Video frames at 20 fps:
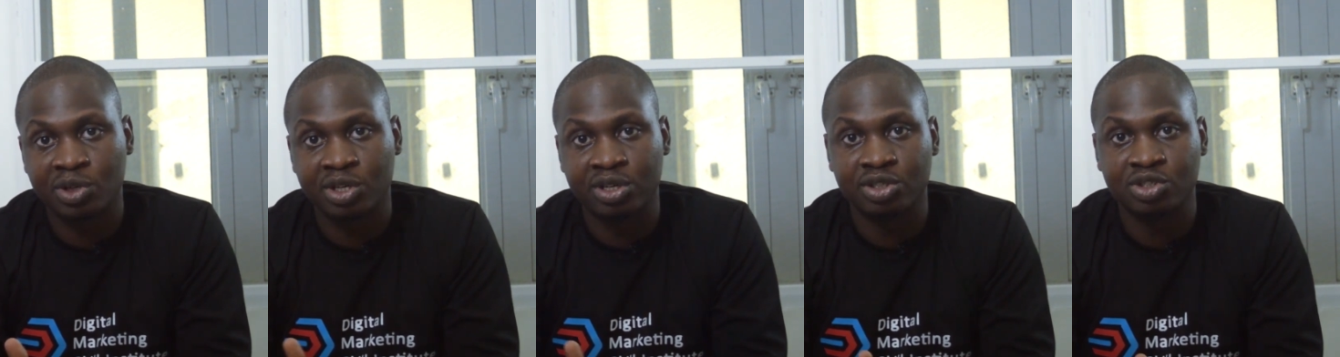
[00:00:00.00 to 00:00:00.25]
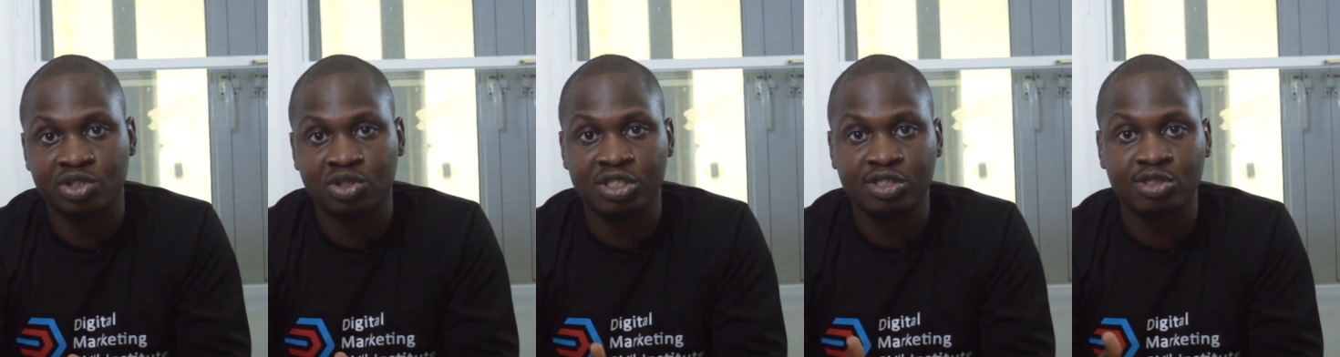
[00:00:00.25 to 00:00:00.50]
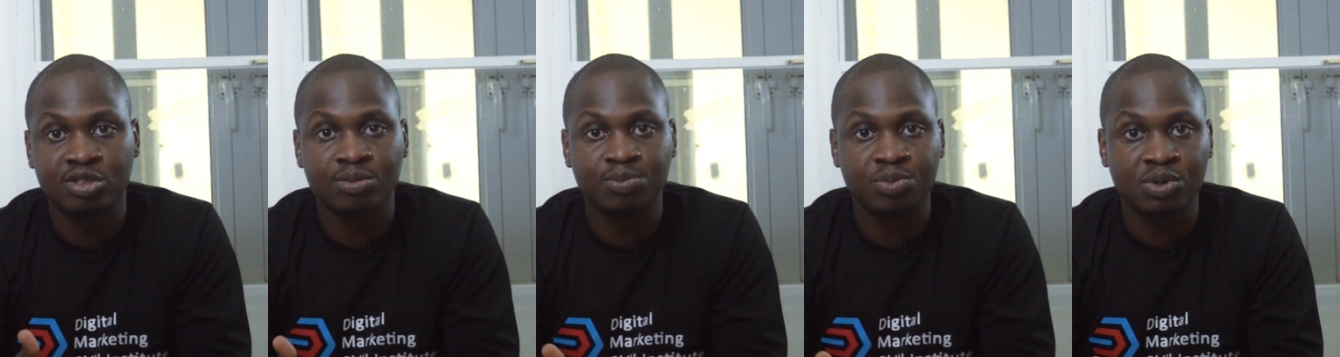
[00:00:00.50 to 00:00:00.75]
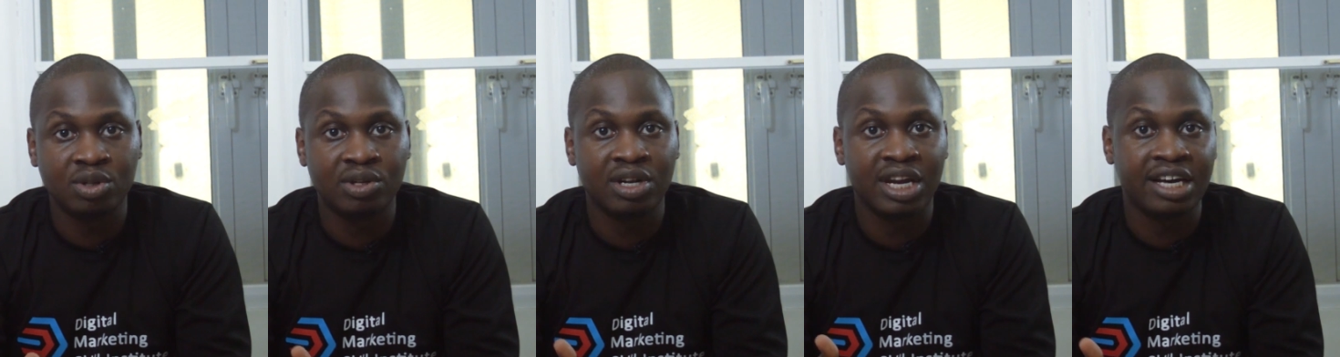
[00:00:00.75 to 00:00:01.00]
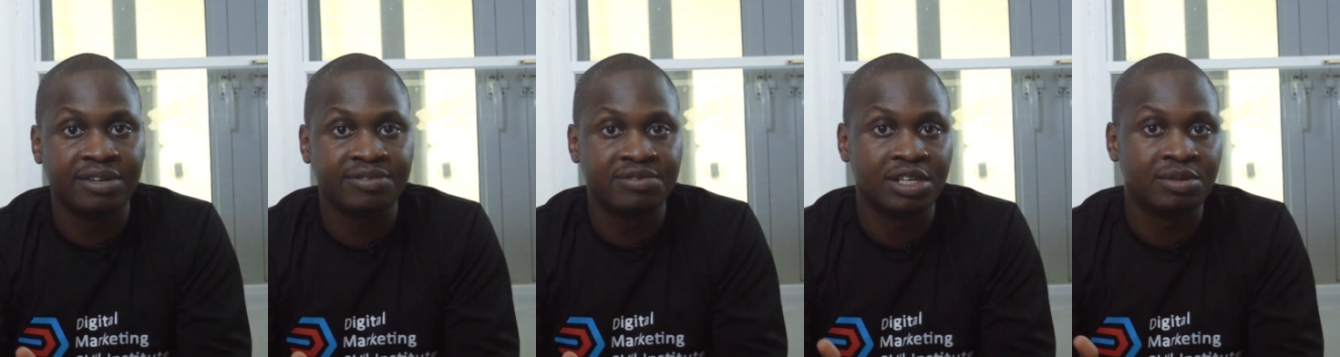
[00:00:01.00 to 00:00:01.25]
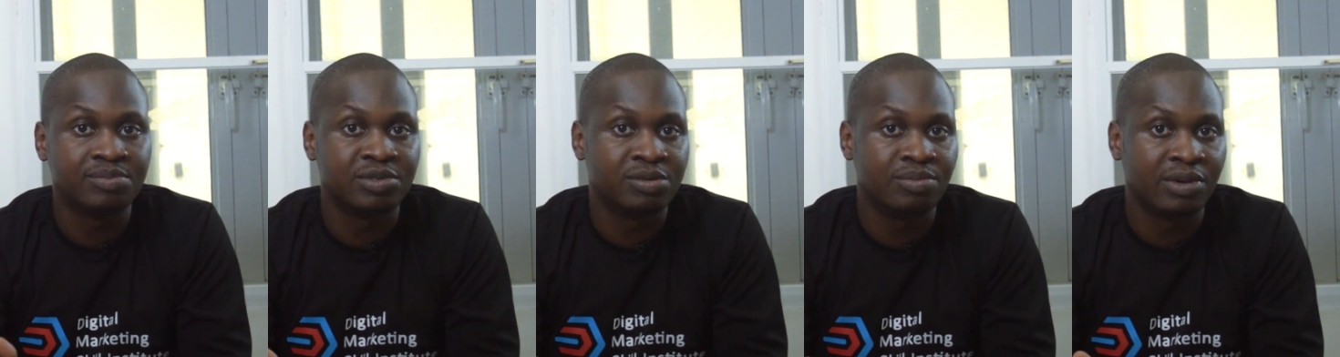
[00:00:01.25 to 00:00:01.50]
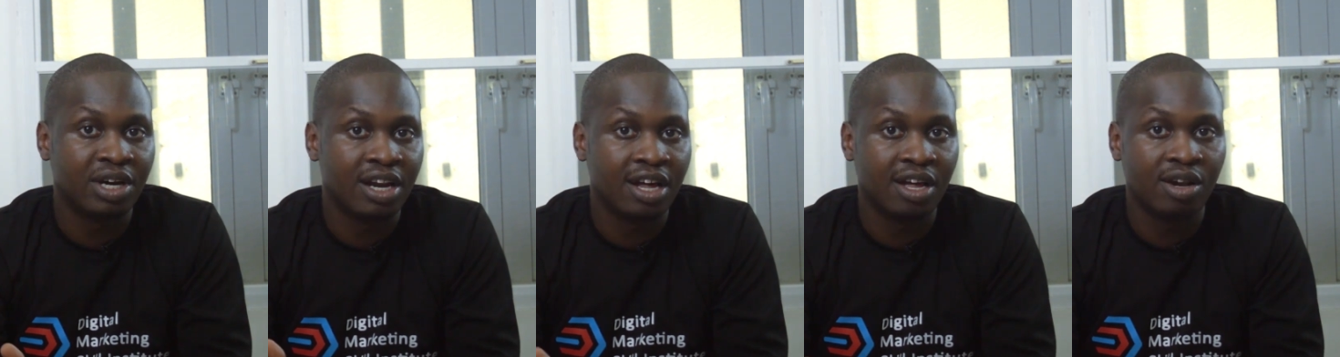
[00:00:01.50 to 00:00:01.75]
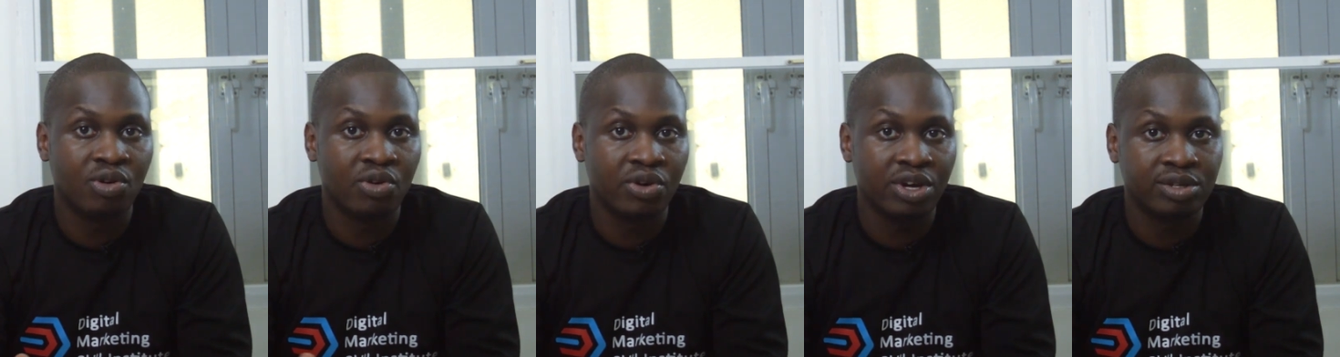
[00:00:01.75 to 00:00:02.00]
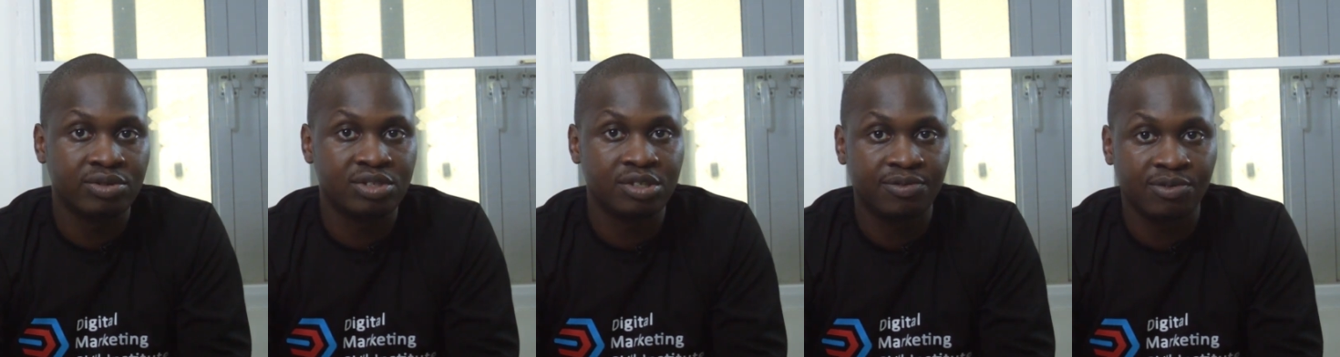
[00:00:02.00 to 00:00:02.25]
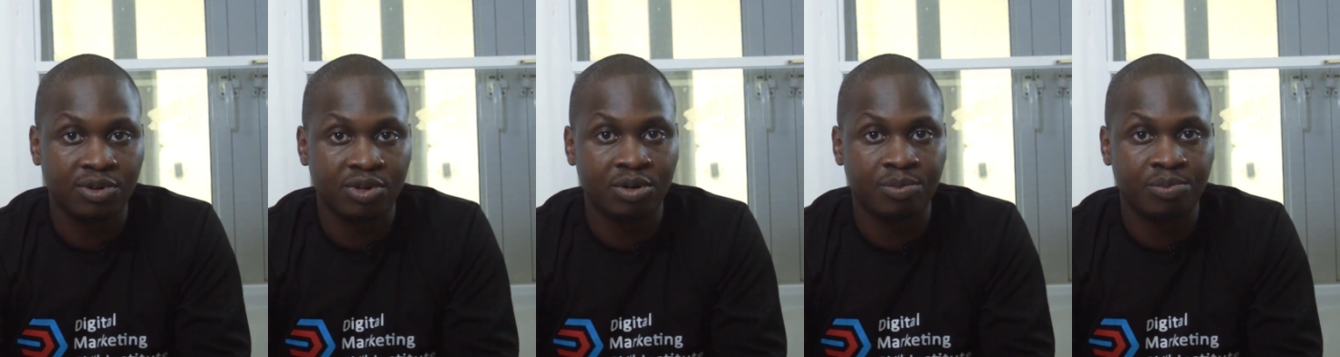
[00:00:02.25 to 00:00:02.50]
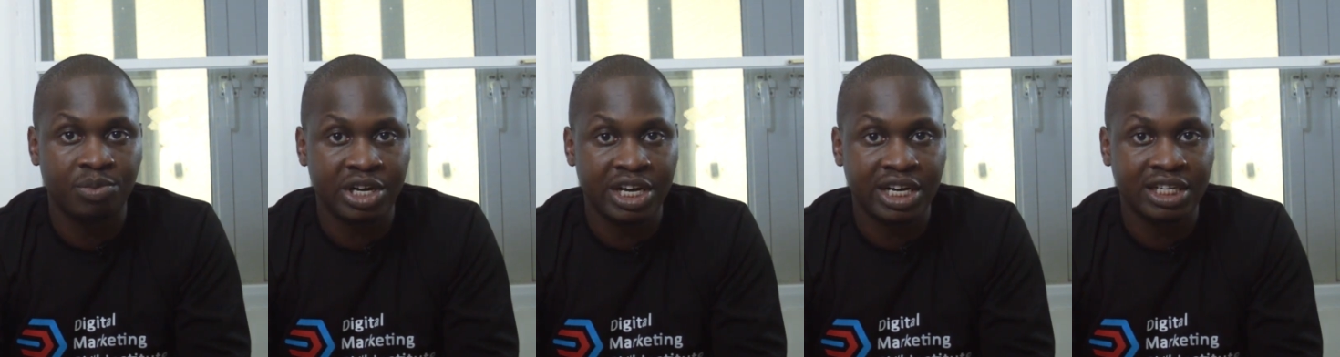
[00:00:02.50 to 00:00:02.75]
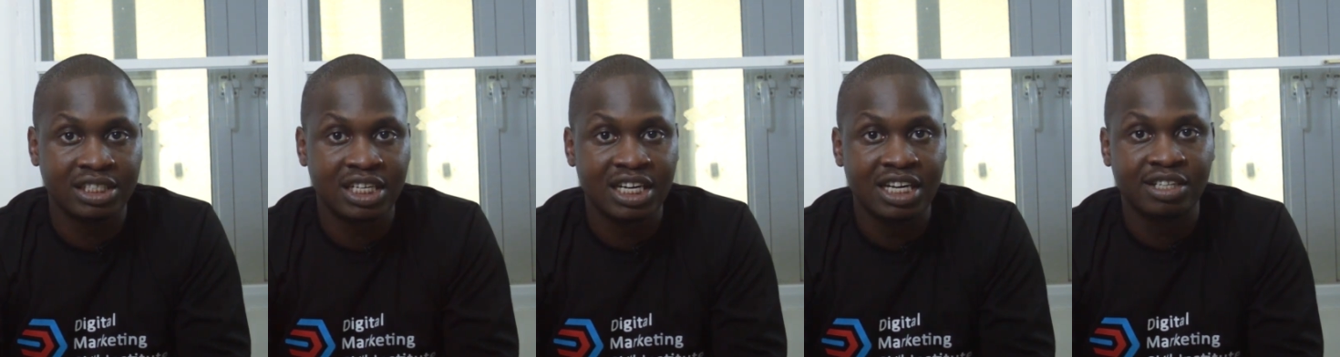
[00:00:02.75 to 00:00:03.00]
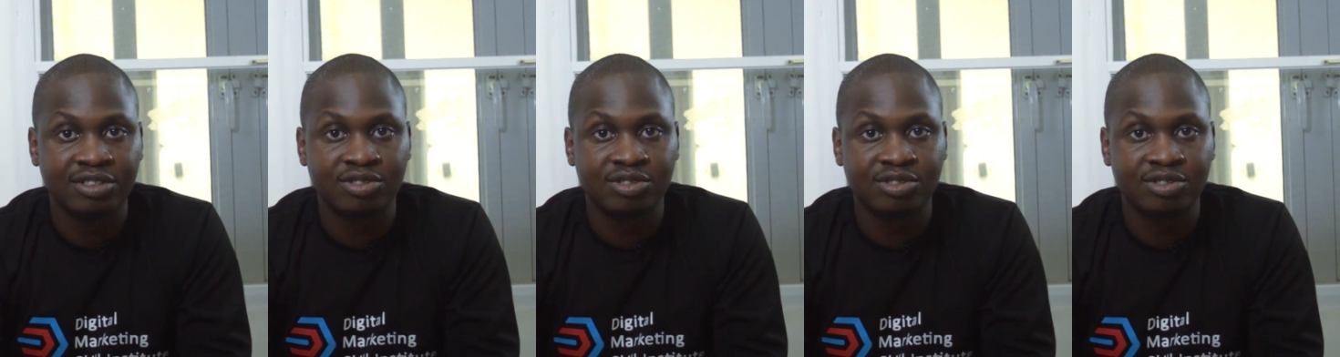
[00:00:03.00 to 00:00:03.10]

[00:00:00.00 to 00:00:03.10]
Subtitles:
because you need to build lifetime demand and loyalty for your brand.